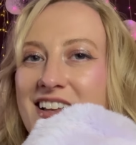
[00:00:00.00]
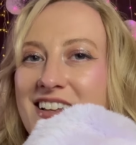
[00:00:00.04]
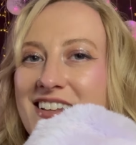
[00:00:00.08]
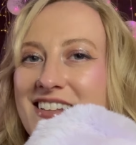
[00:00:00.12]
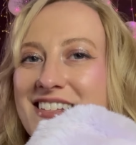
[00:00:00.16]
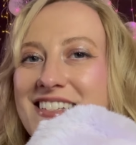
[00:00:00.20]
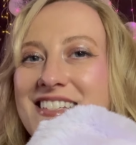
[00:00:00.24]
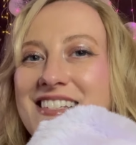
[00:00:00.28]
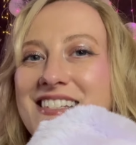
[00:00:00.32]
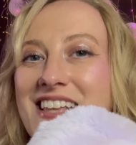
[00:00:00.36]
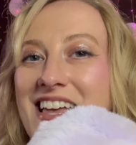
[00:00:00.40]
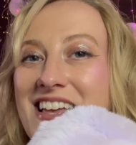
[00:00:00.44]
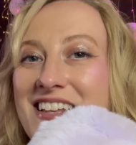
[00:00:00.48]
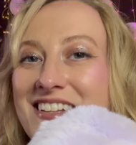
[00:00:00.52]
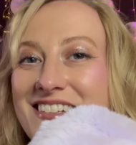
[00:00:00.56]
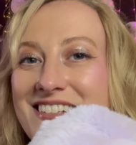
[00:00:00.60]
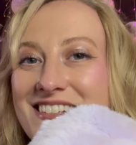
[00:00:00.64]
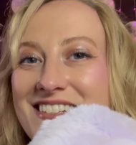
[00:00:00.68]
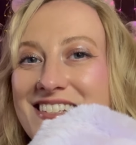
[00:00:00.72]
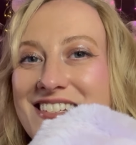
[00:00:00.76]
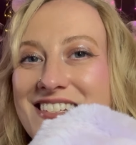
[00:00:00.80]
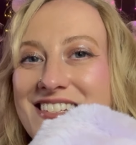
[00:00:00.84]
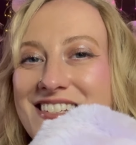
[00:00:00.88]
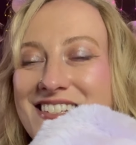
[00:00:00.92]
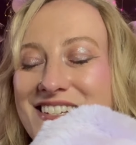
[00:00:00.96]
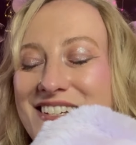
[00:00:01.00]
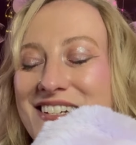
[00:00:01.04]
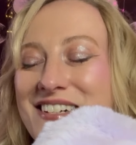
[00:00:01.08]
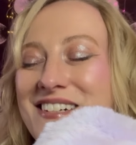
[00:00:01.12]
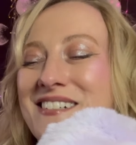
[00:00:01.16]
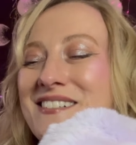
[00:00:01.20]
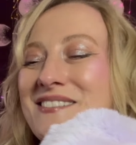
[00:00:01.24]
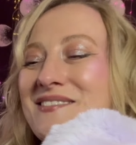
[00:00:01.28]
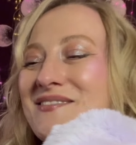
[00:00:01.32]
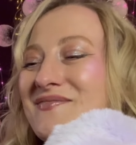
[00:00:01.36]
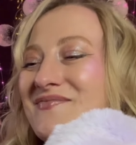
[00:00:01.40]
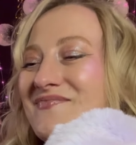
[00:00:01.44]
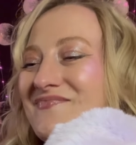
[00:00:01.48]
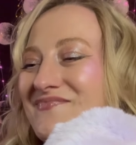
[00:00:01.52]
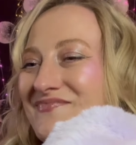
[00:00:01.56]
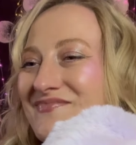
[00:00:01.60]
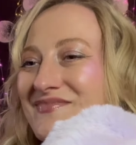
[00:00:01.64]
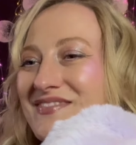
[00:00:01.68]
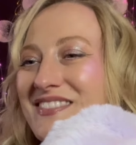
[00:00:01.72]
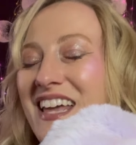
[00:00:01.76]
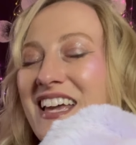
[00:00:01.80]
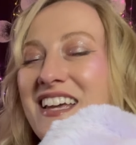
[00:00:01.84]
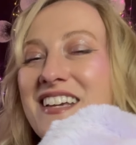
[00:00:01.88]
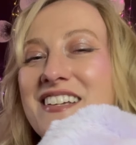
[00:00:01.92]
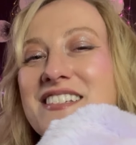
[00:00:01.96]
cents.
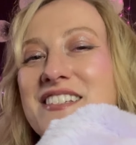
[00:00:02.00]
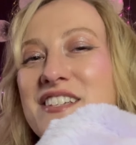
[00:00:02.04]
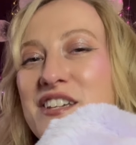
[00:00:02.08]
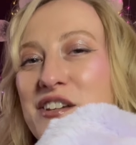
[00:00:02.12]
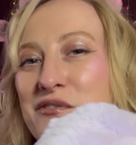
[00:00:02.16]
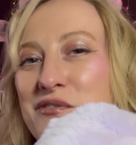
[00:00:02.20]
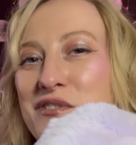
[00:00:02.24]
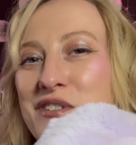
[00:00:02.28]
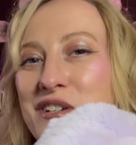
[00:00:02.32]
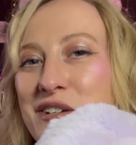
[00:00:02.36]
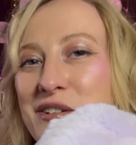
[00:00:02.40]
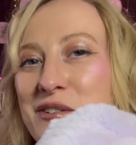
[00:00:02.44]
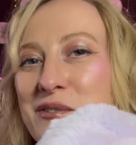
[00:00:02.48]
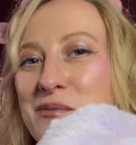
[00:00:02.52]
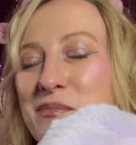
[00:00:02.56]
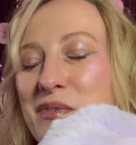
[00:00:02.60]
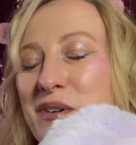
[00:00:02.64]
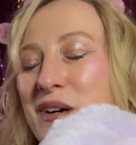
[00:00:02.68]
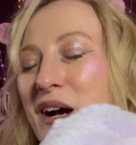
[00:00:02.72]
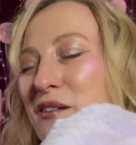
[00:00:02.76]
Thanks, YouTube.